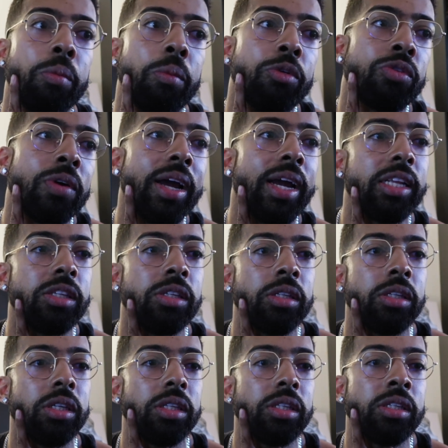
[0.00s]
trying
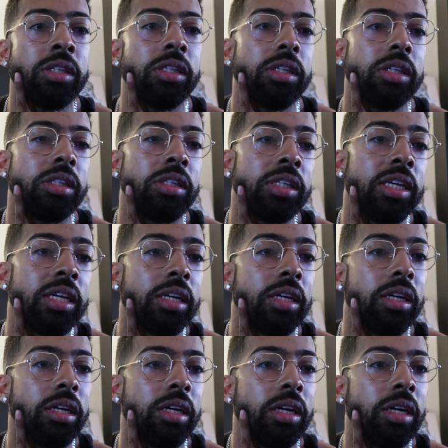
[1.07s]
to get
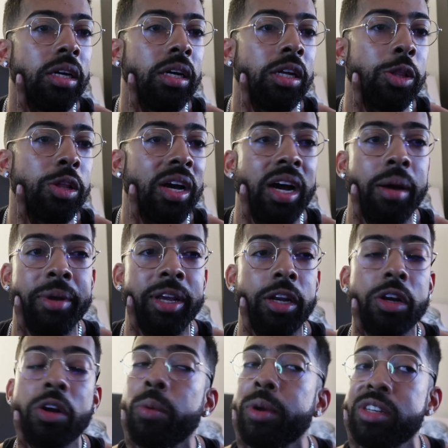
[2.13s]
a job and get
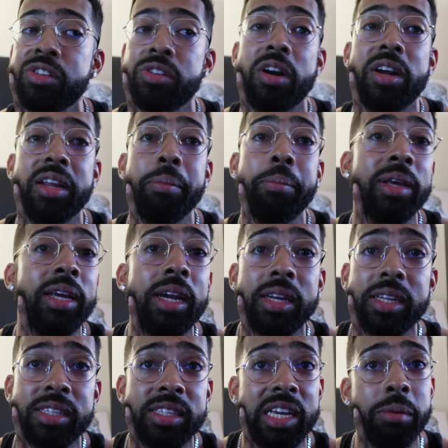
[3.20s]
a career started being
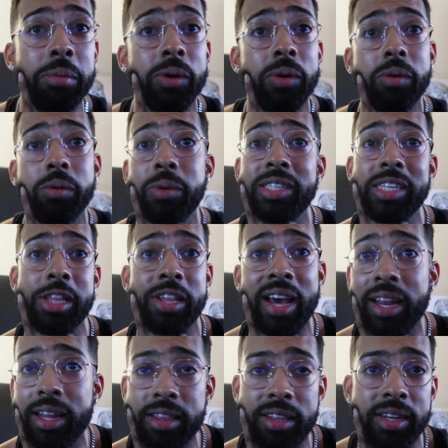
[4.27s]
disabled was a
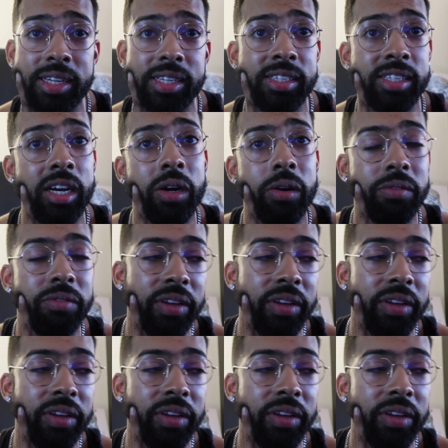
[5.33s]
challenge in itself.